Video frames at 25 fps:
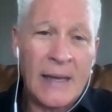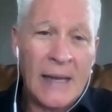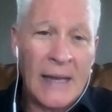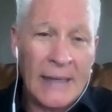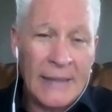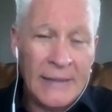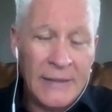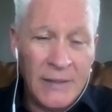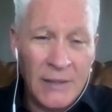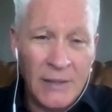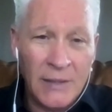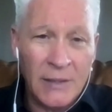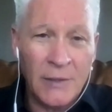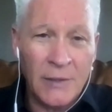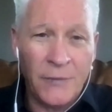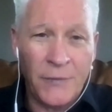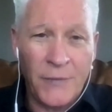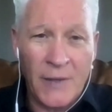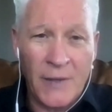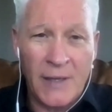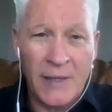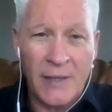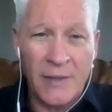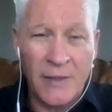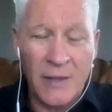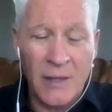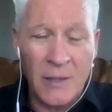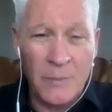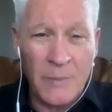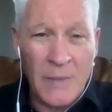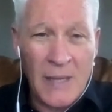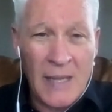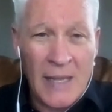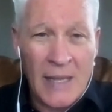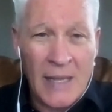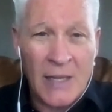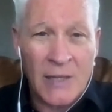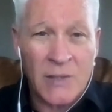identifying
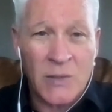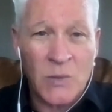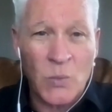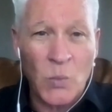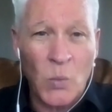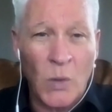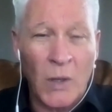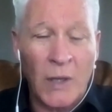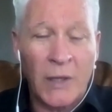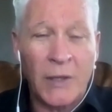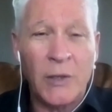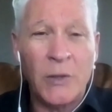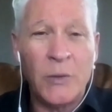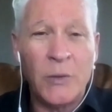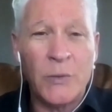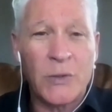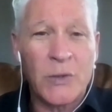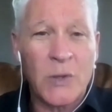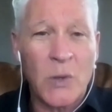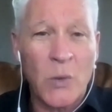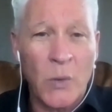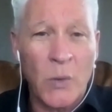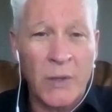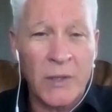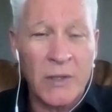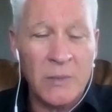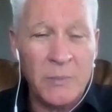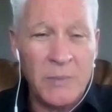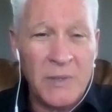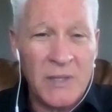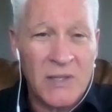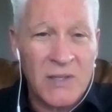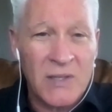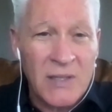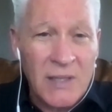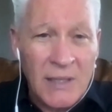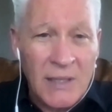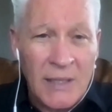them as one who's going to be
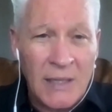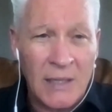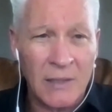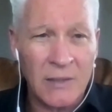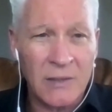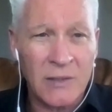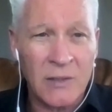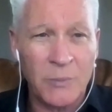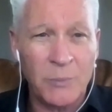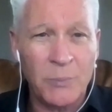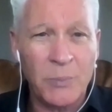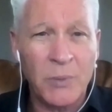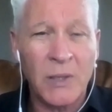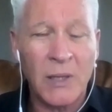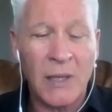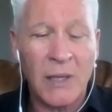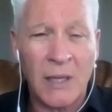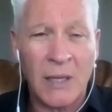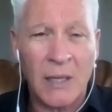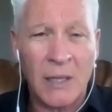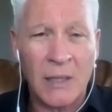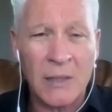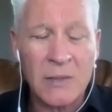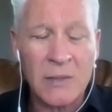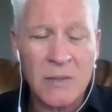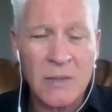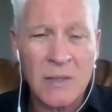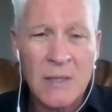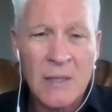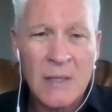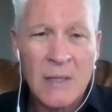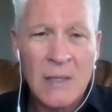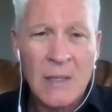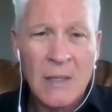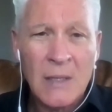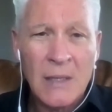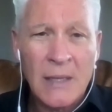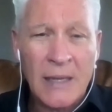sent out to plant,
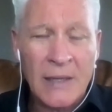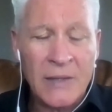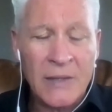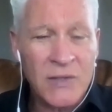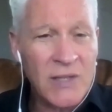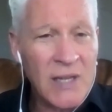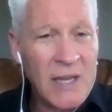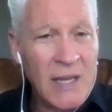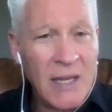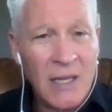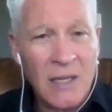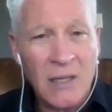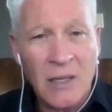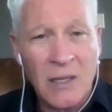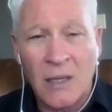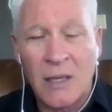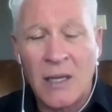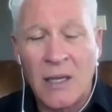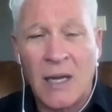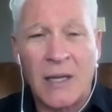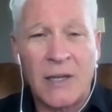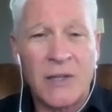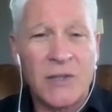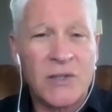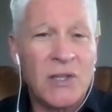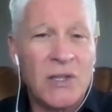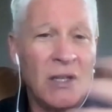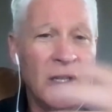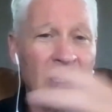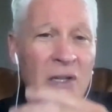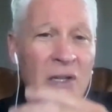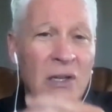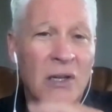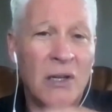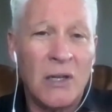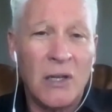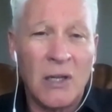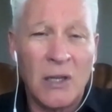and say, God is going to
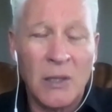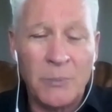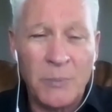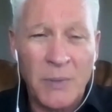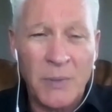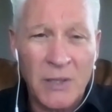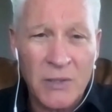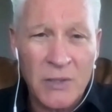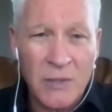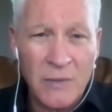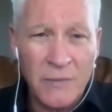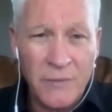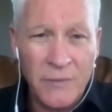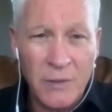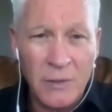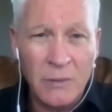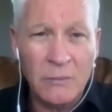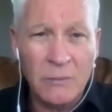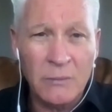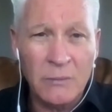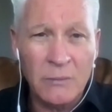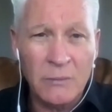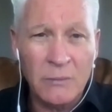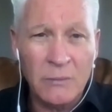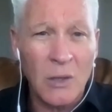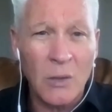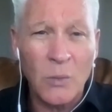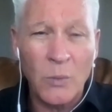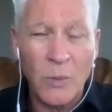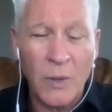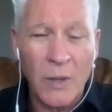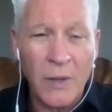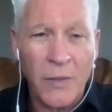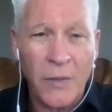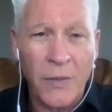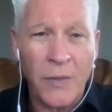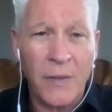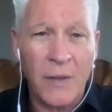call a bunch of you to go
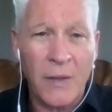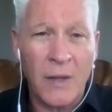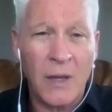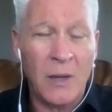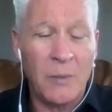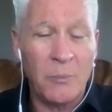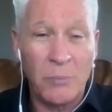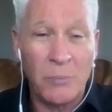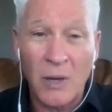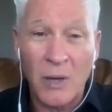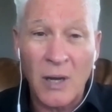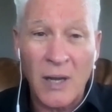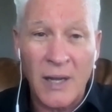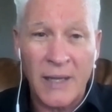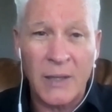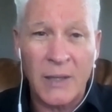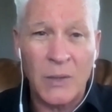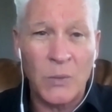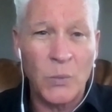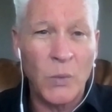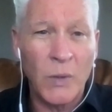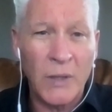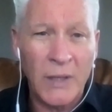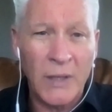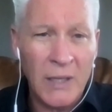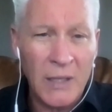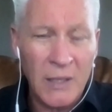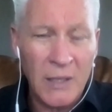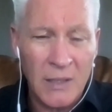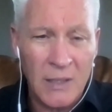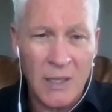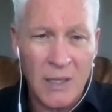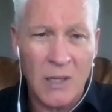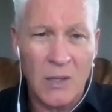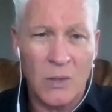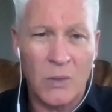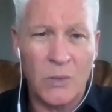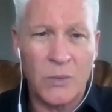with Brian when he
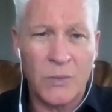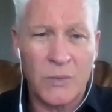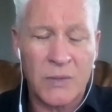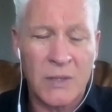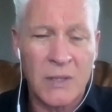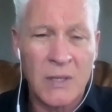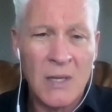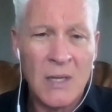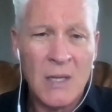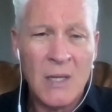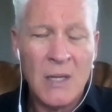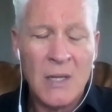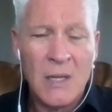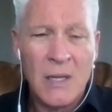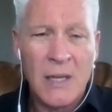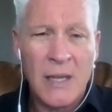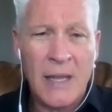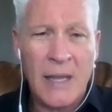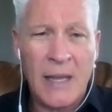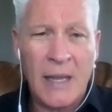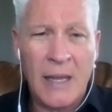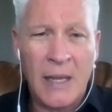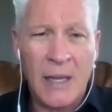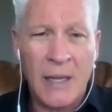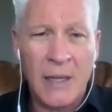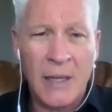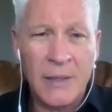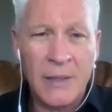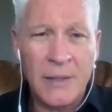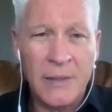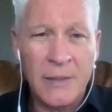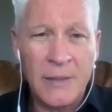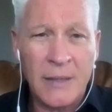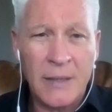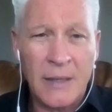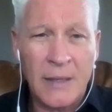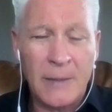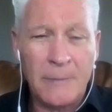goes,
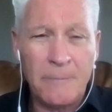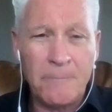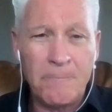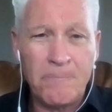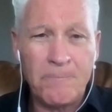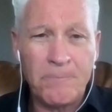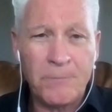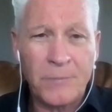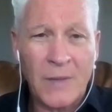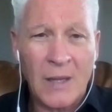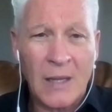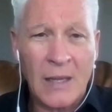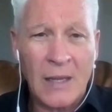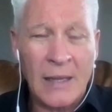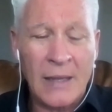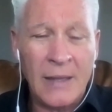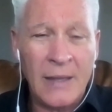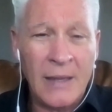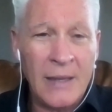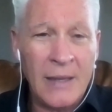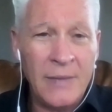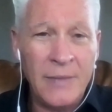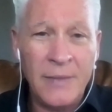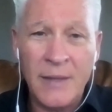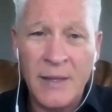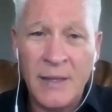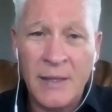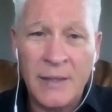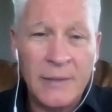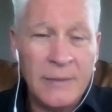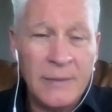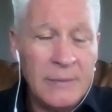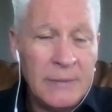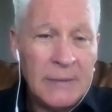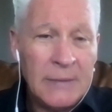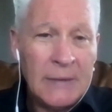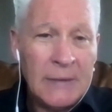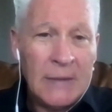and
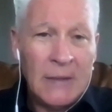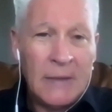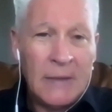then